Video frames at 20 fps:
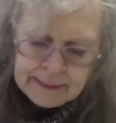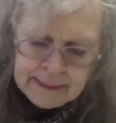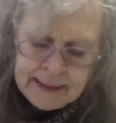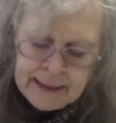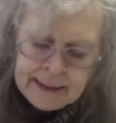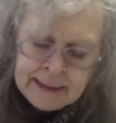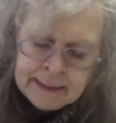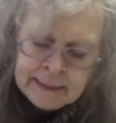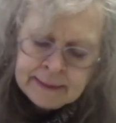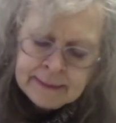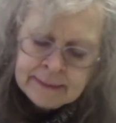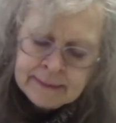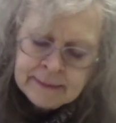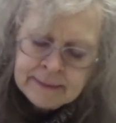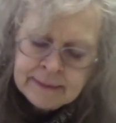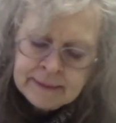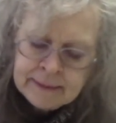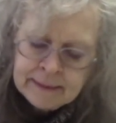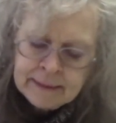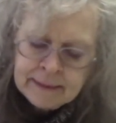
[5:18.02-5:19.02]

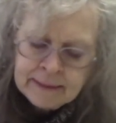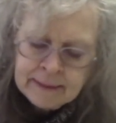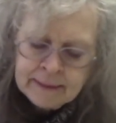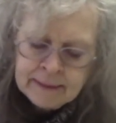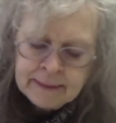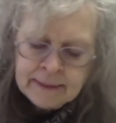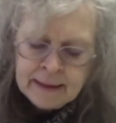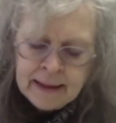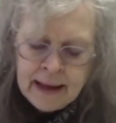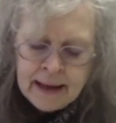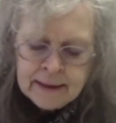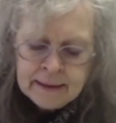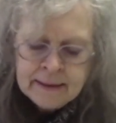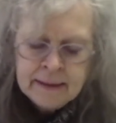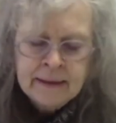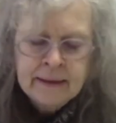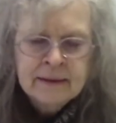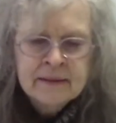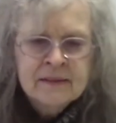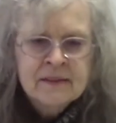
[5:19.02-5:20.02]
And the
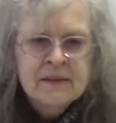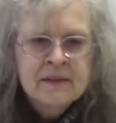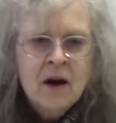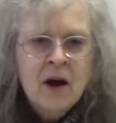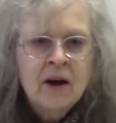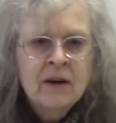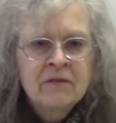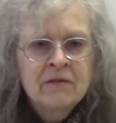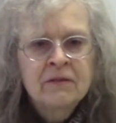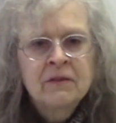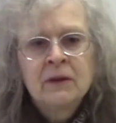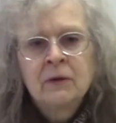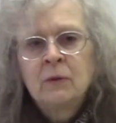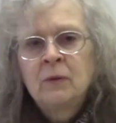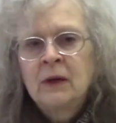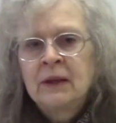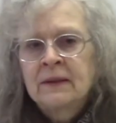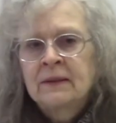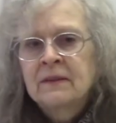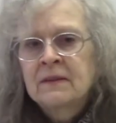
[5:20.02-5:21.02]
heading is often
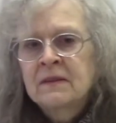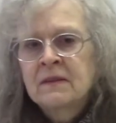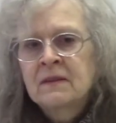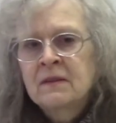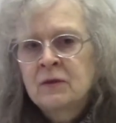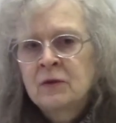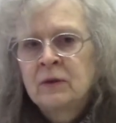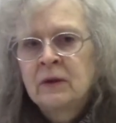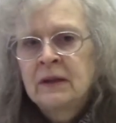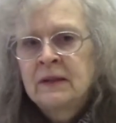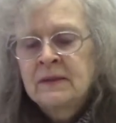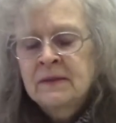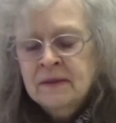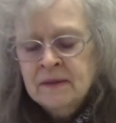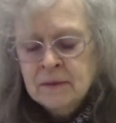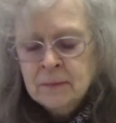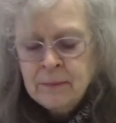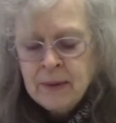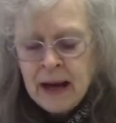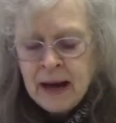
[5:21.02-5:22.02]
what the story's
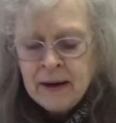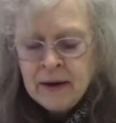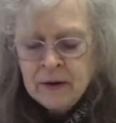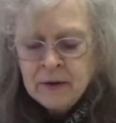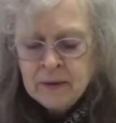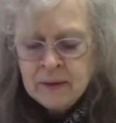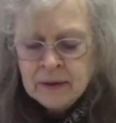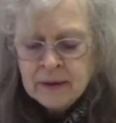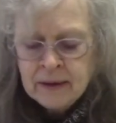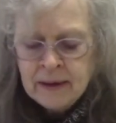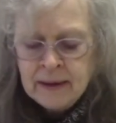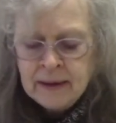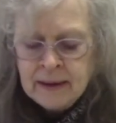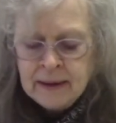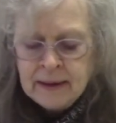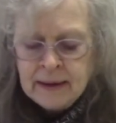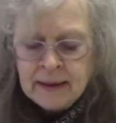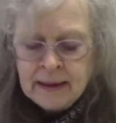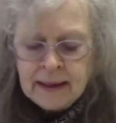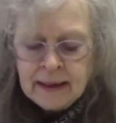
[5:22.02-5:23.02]
about.
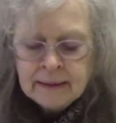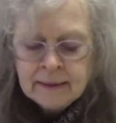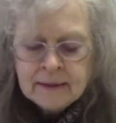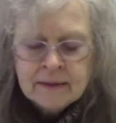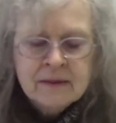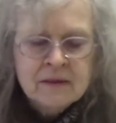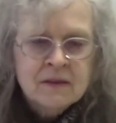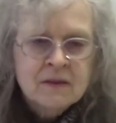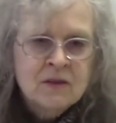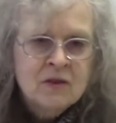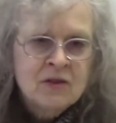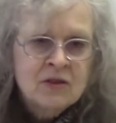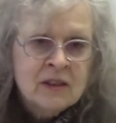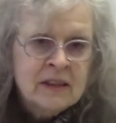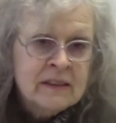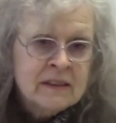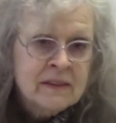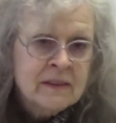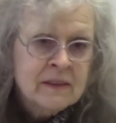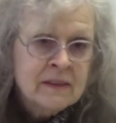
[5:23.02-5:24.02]
And it's
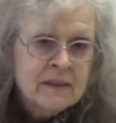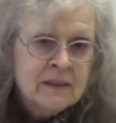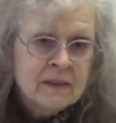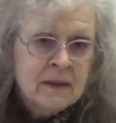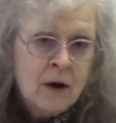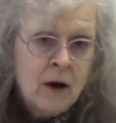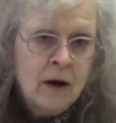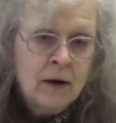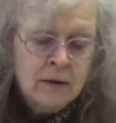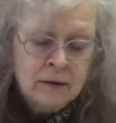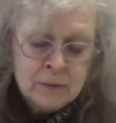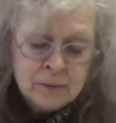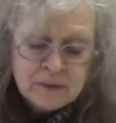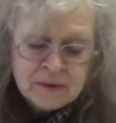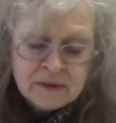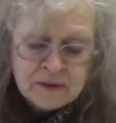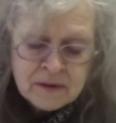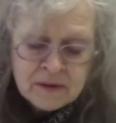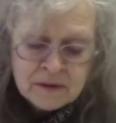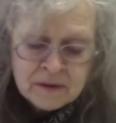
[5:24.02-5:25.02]
Jesus
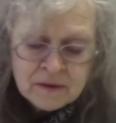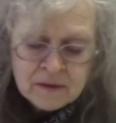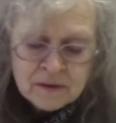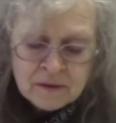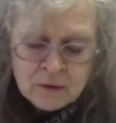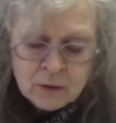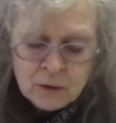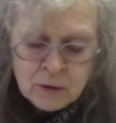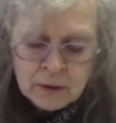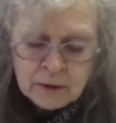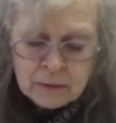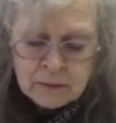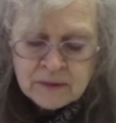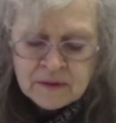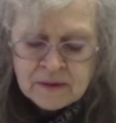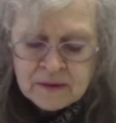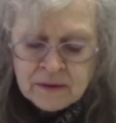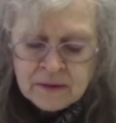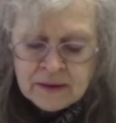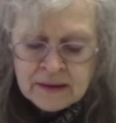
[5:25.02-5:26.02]
calms the storm.
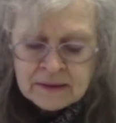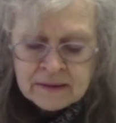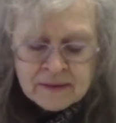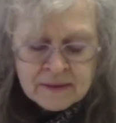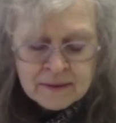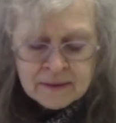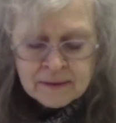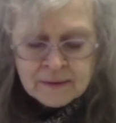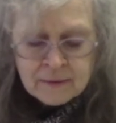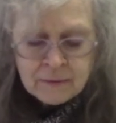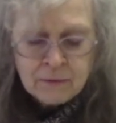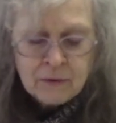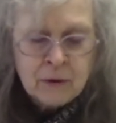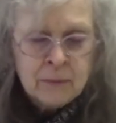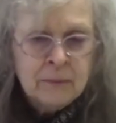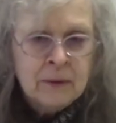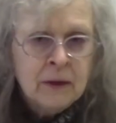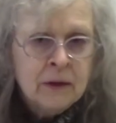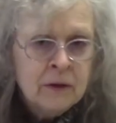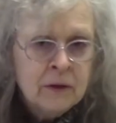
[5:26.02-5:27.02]
So this is
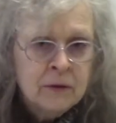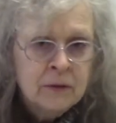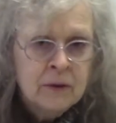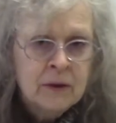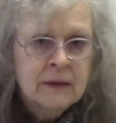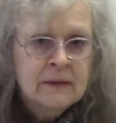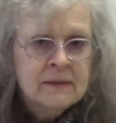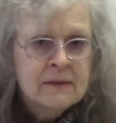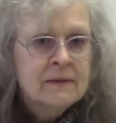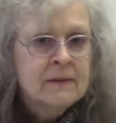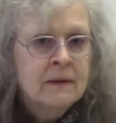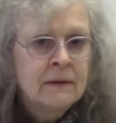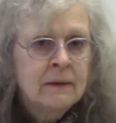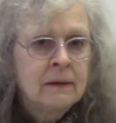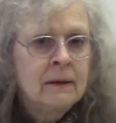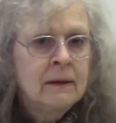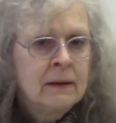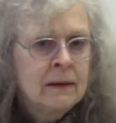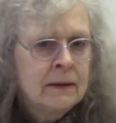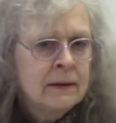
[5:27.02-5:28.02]
from Luke. It's a
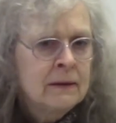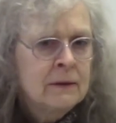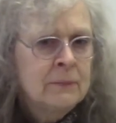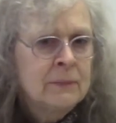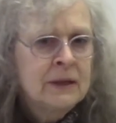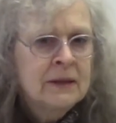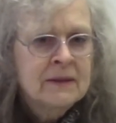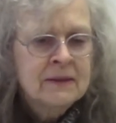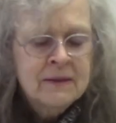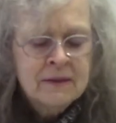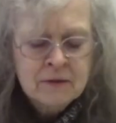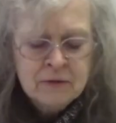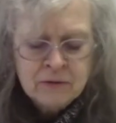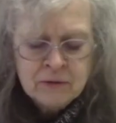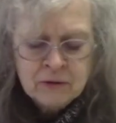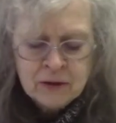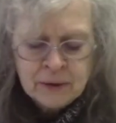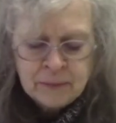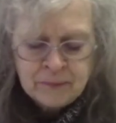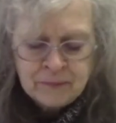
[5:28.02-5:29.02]
little bit
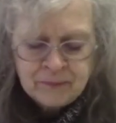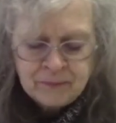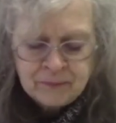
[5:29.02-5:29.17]
different.